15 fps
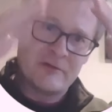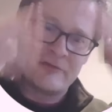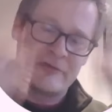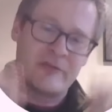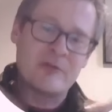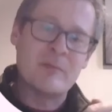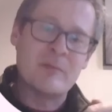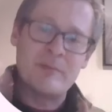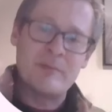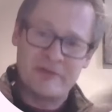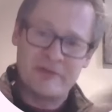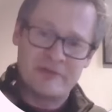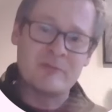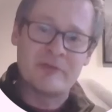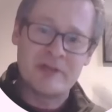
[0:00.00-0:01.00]
and so there might be
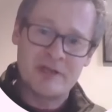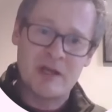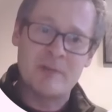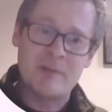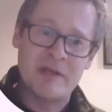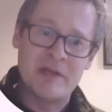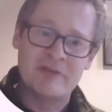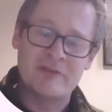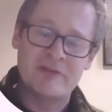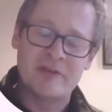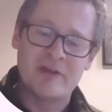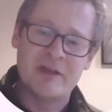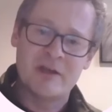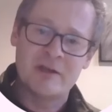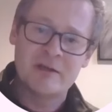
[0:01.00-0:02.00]
some recombination
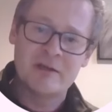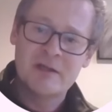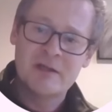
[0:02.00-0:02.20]
there.